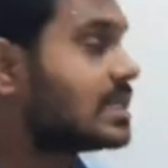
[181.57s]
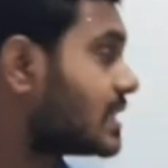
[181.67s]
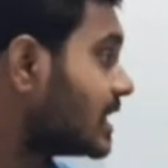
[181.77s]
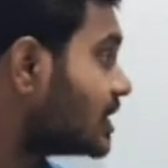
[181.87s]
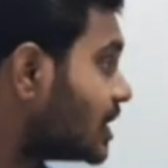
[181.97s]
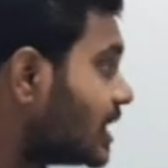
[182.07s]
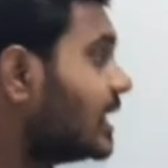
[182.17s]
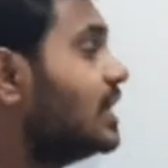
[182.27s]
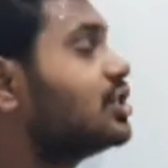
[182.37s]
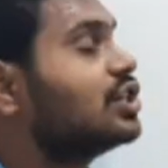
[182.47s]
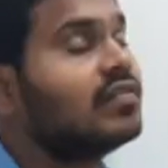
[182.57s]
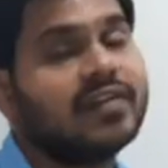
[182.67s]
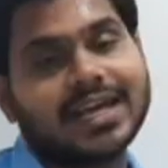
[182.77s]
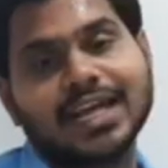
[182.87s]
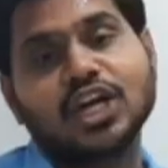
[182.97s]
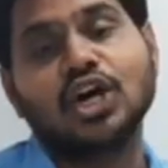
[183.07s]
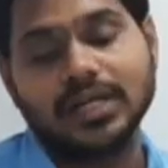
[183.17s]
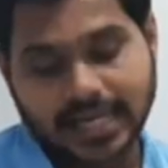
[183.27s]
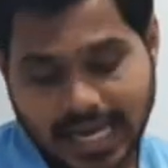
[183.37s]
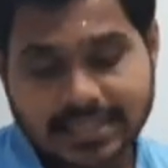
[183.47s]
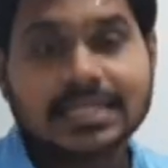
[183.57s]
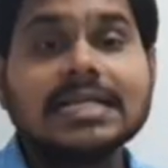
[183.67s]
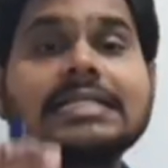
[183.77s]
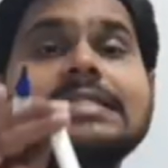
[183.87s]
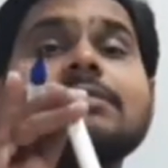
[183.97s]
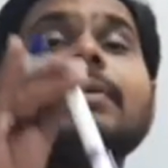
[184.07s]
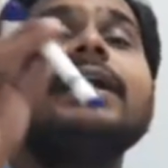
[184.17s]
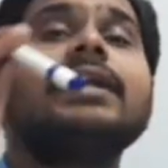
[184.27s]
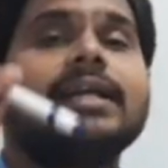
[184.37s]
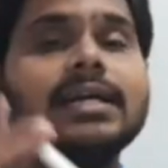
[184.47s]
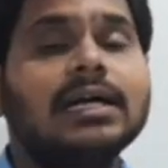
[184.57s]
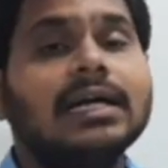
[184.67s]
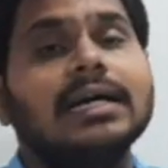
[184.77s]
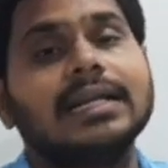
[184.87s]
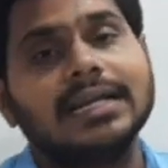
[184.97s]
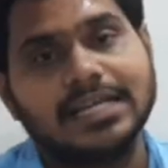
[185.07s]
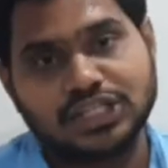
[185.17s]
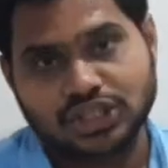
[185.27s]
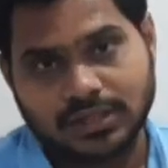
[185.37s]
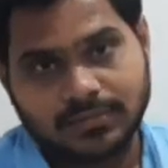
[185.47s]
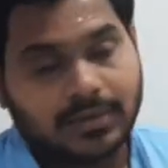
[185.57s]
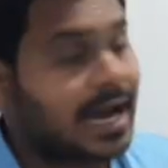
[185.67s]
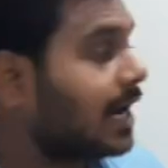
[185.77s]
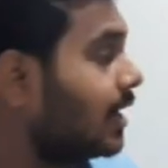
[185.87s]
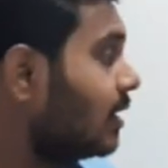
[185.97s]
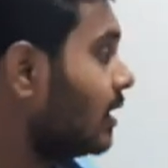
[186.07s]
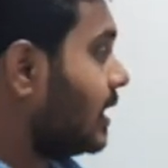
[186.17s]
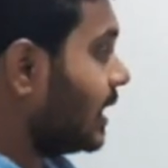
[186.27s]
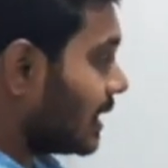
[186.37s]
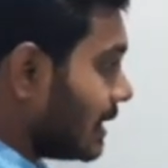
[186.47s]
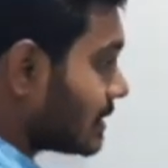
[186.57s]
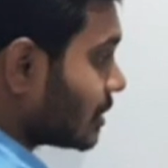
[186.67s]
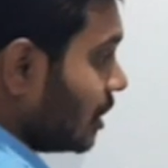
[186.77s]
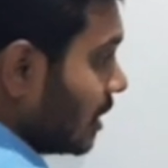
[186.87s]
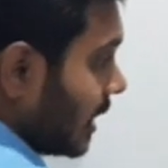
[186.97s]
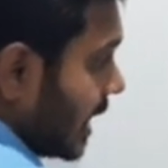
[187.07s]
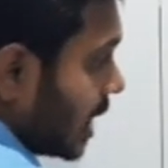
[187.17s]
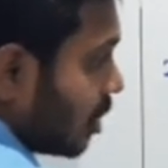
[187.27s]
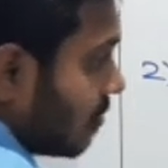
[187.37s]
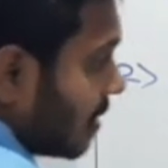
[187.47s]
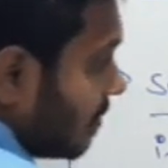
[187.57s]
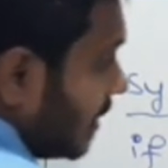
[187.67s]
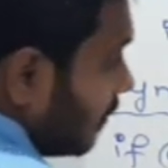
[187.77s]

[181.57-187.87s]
such a relation we can call it as symmetric relation. And here also A comma B,